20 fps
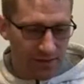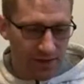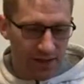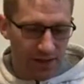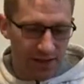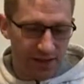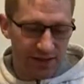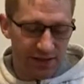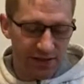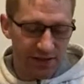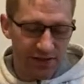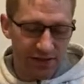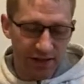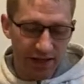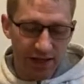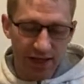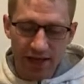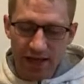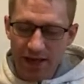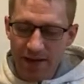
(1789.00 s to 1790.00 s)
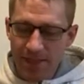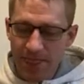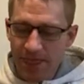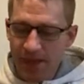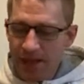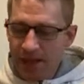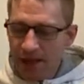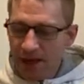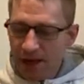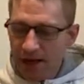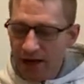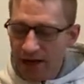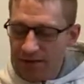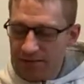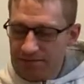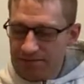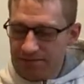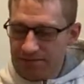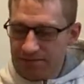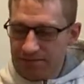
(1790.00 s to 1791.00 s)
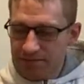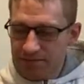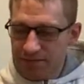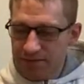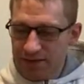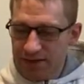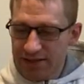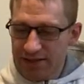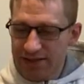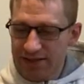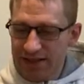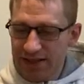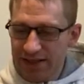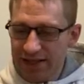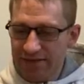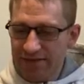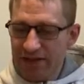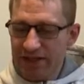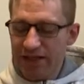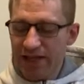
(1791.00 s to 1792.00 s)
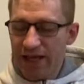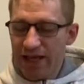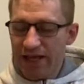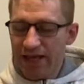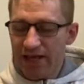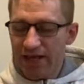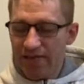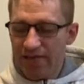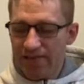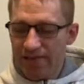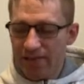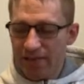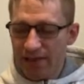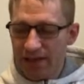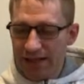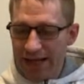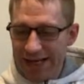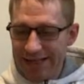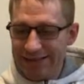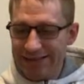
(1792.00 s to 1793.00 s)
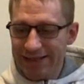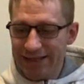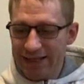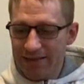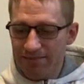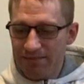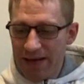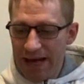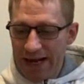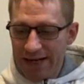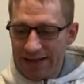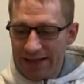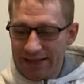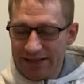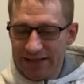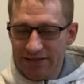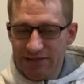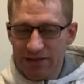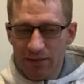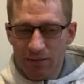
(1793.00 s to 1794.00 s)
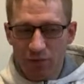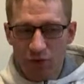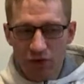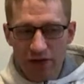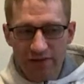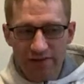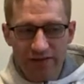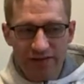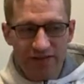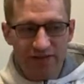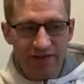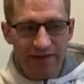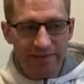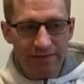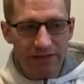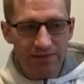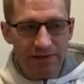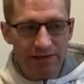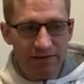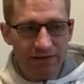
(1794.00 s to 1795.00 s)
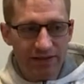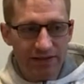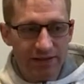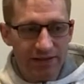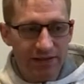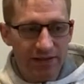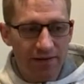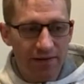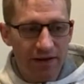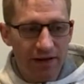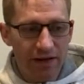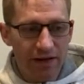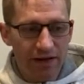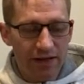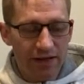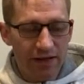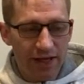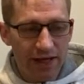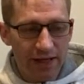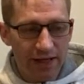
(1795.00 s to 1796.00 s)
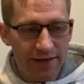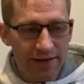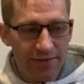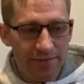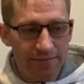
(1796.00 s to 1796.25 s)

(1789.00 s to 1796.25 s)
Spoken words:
This is good. This isn't leaving a lasting impact like some of the previous famous mountains, like